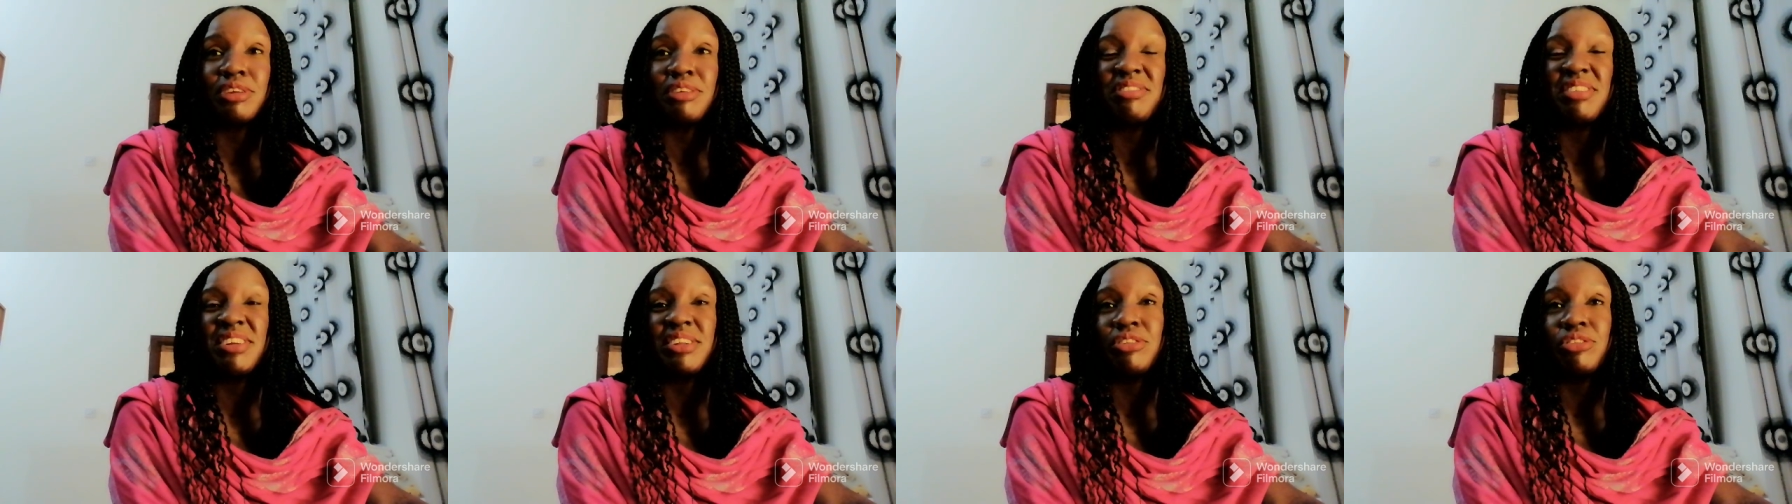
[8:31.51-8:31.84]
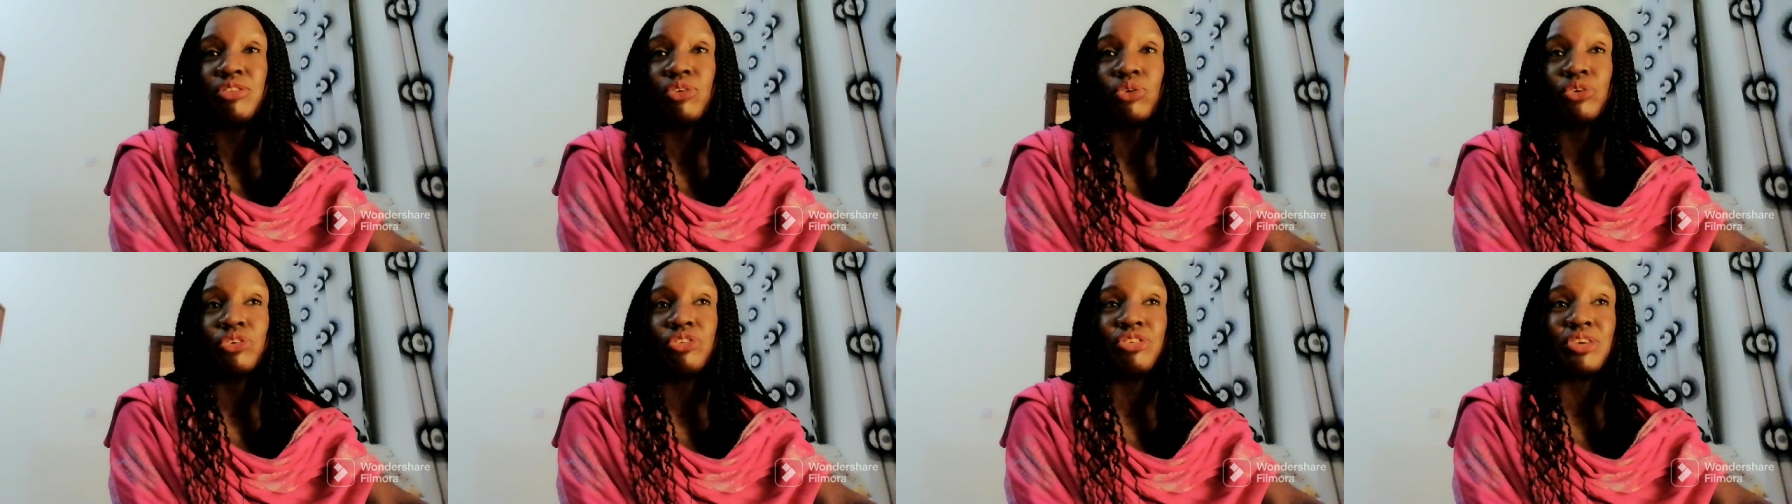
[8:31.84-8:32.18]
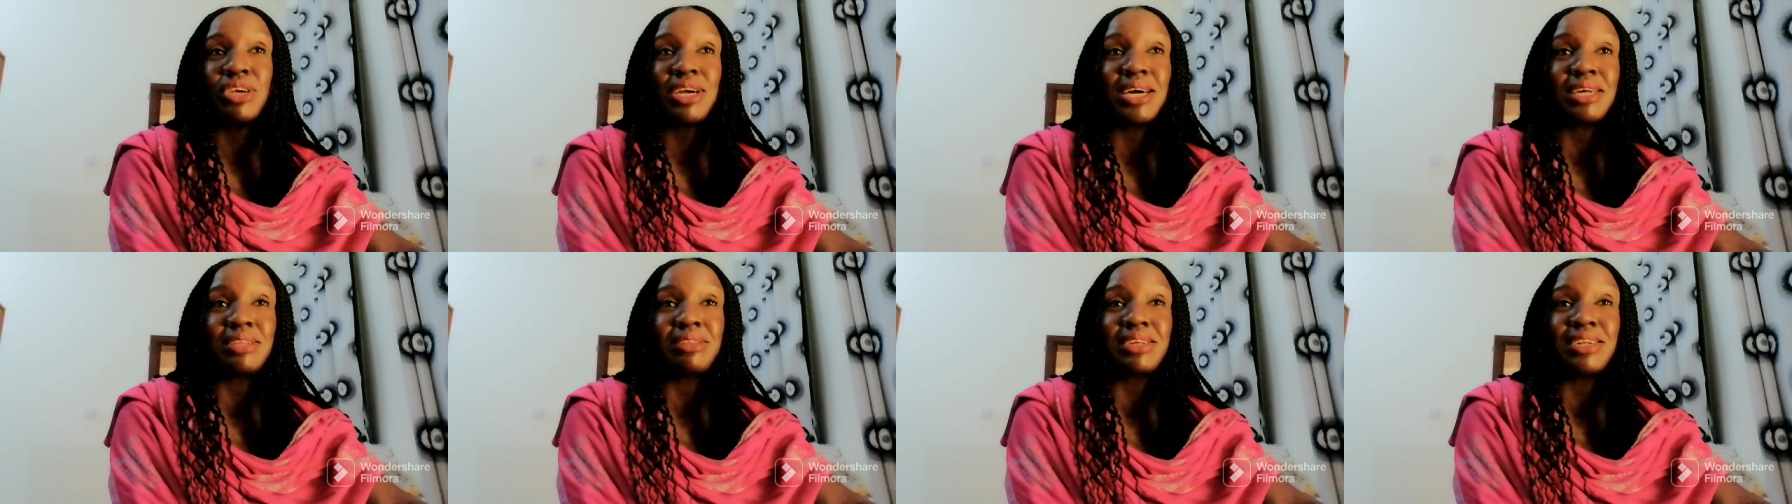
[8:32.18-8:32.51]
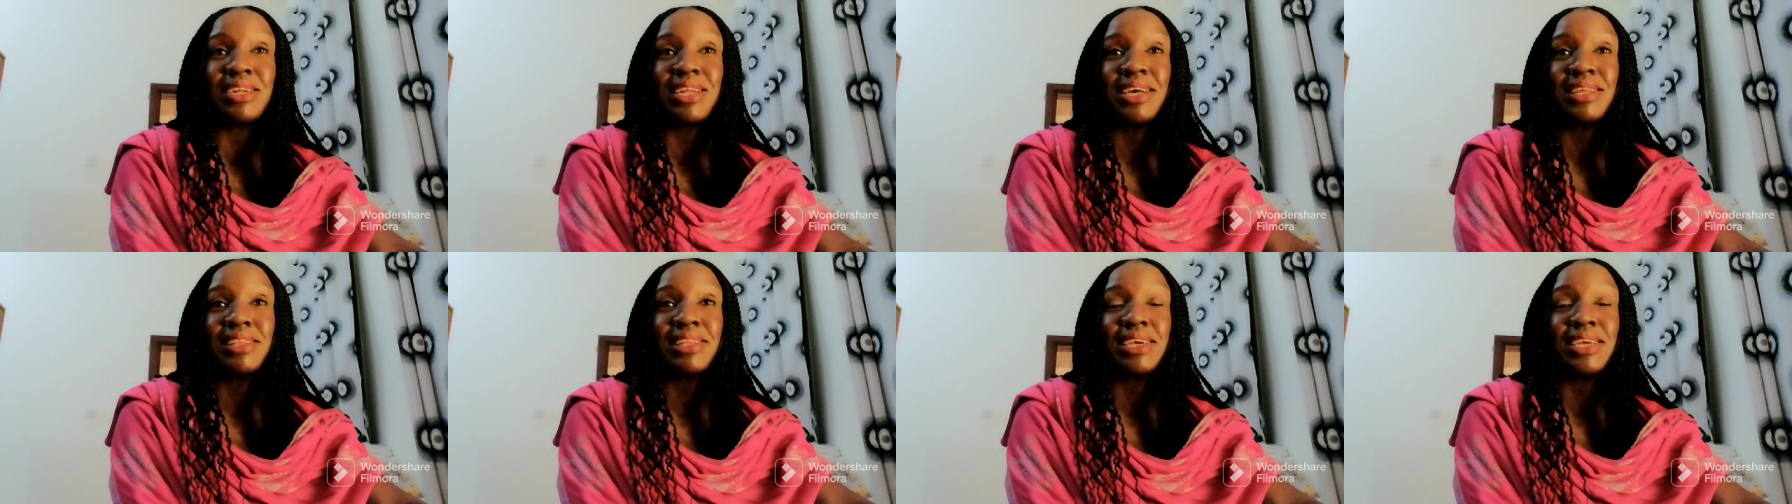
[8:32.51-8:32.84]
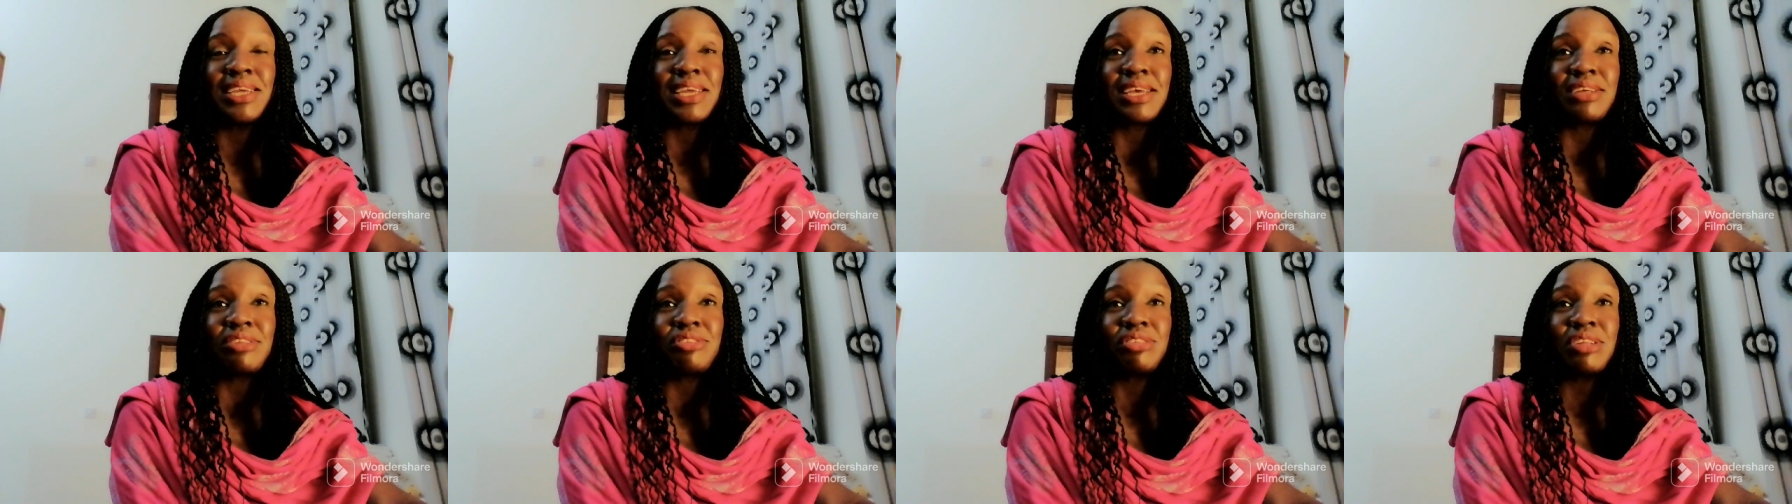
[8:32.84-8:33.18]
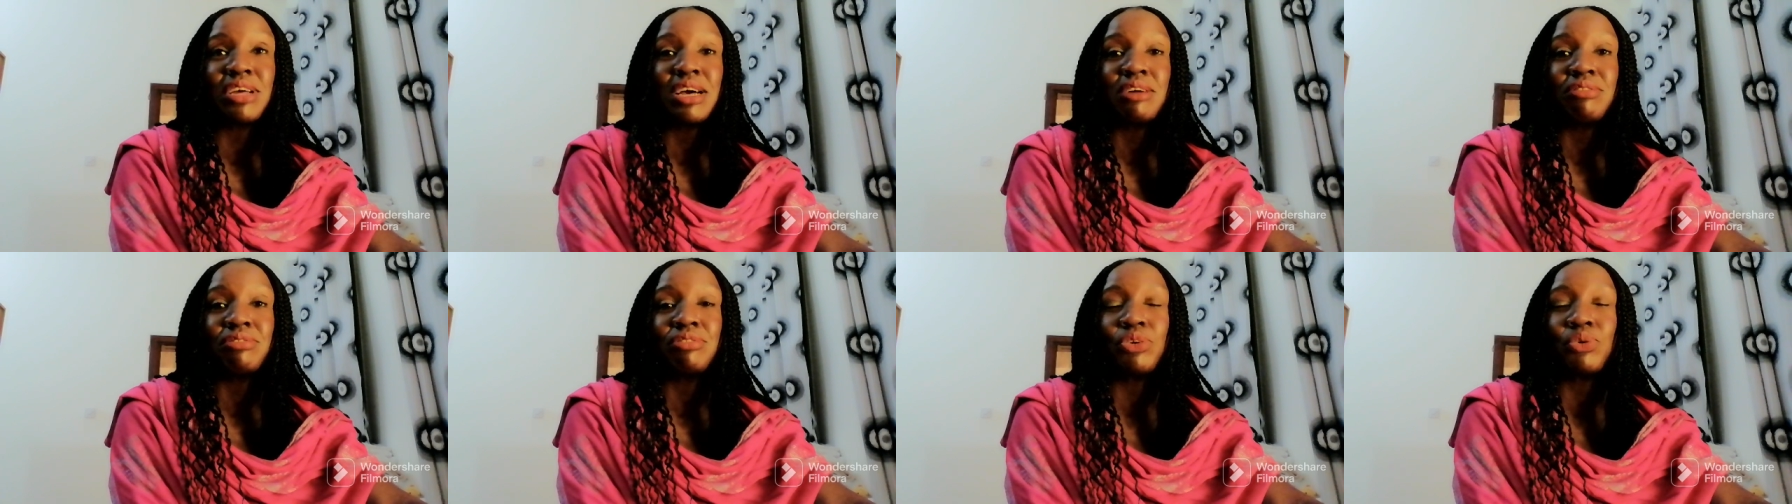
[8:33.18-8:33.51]
even though she has another
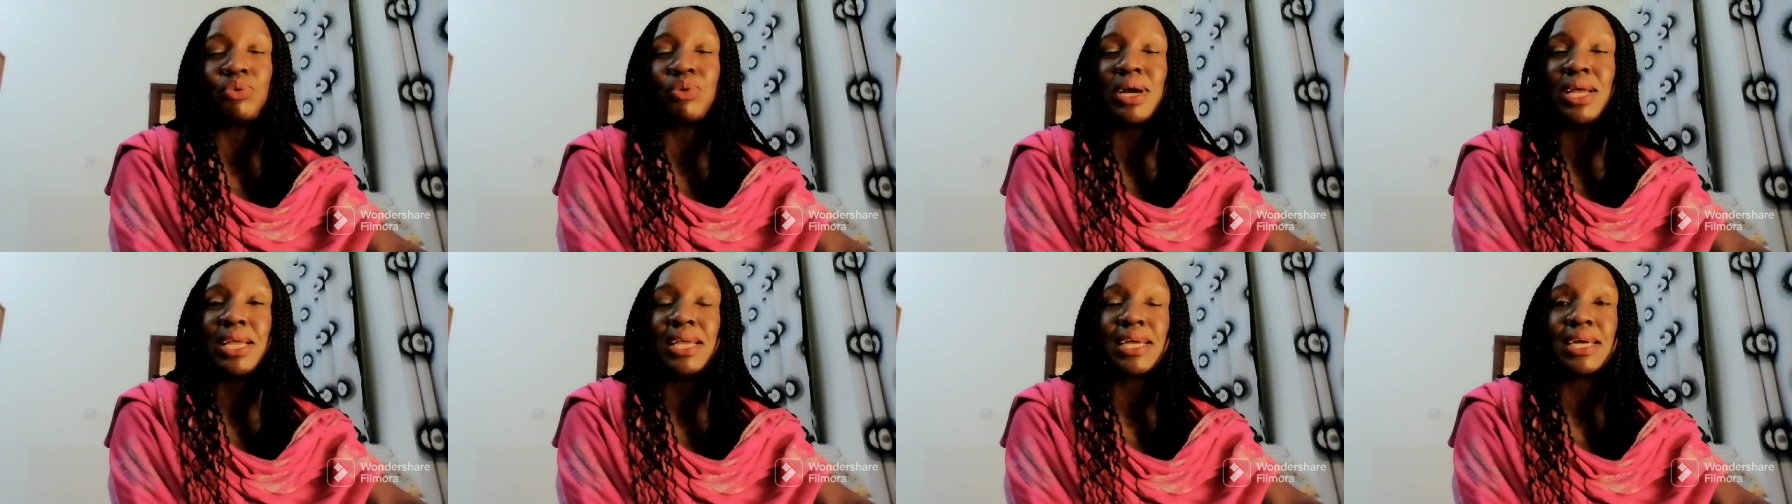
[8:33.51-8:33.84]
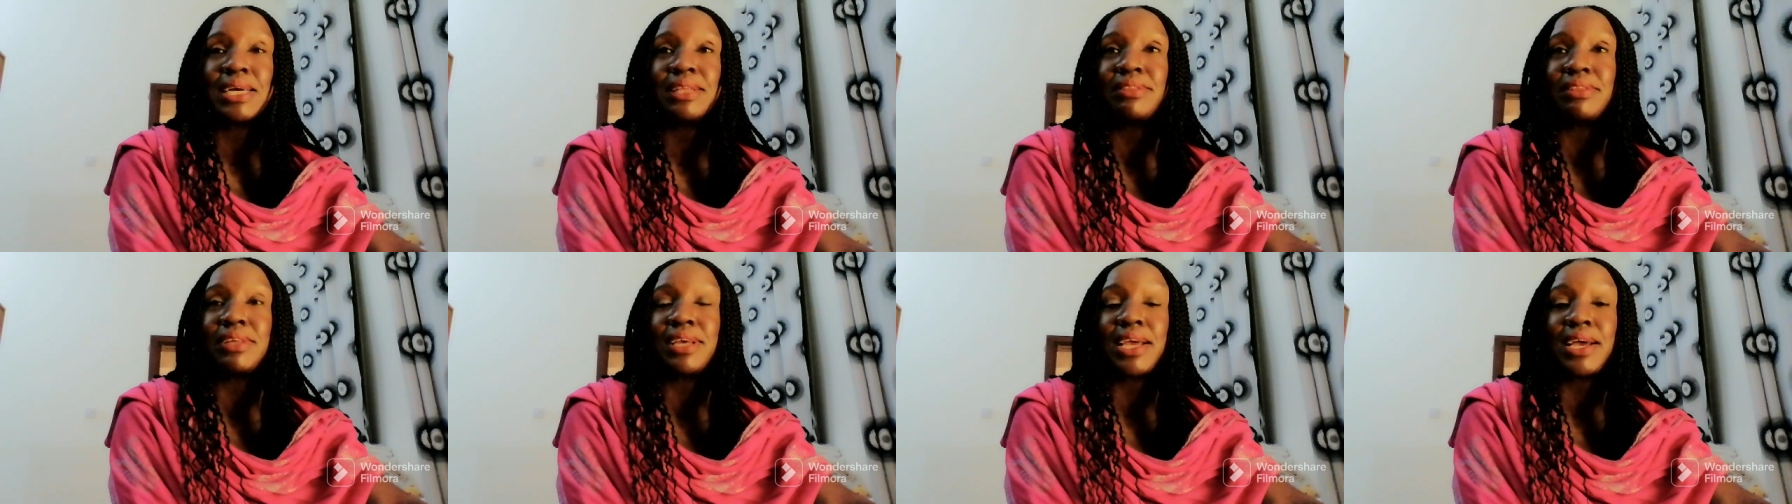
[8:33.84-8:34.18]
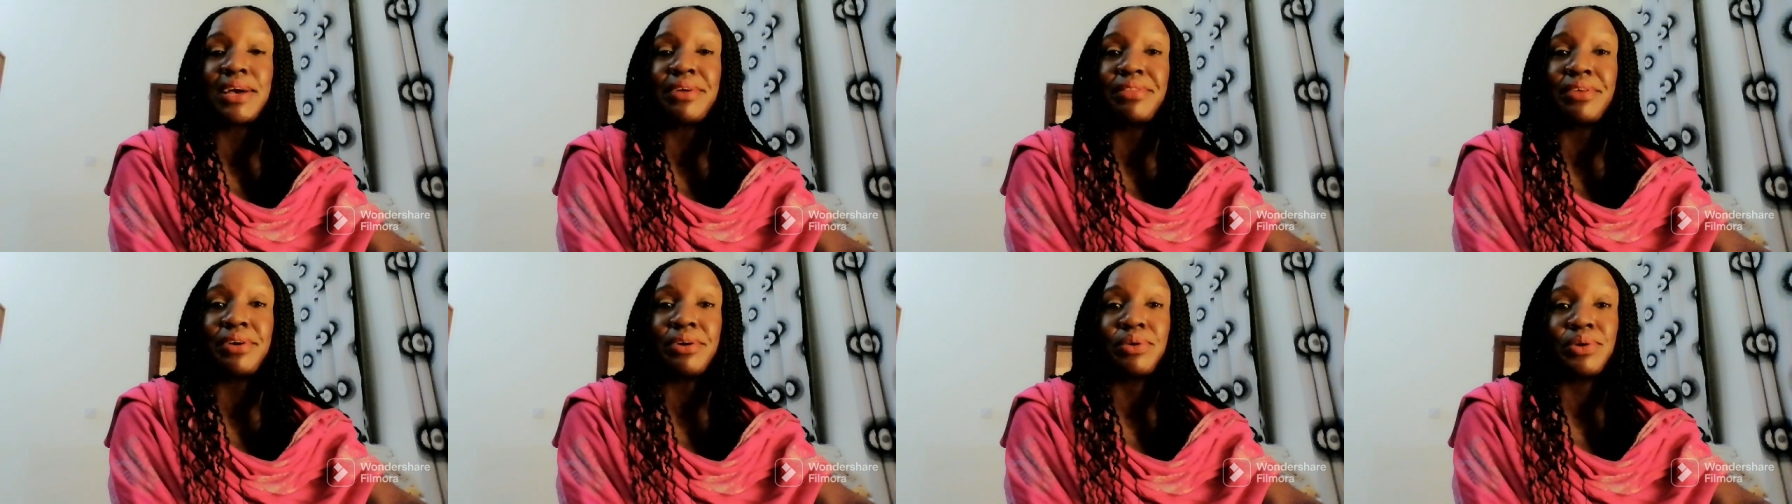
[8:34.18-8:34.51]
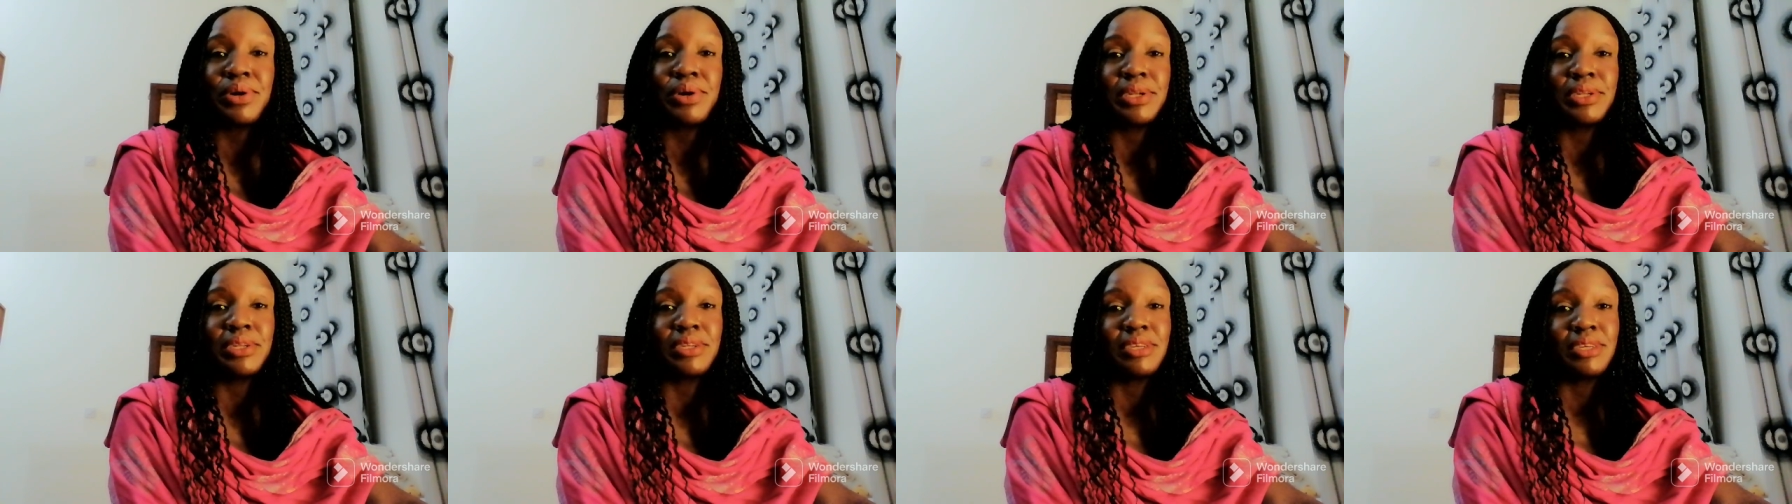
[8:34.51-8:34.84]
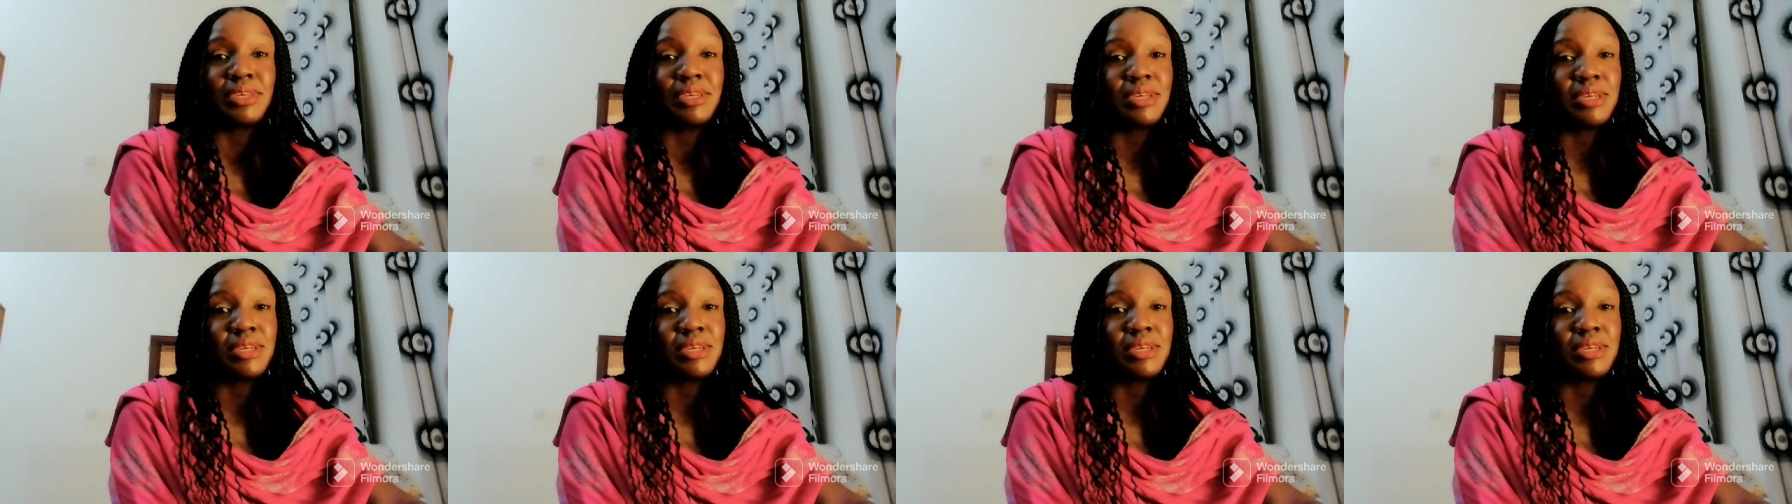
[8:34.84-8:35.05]
guest after, why can't the other one?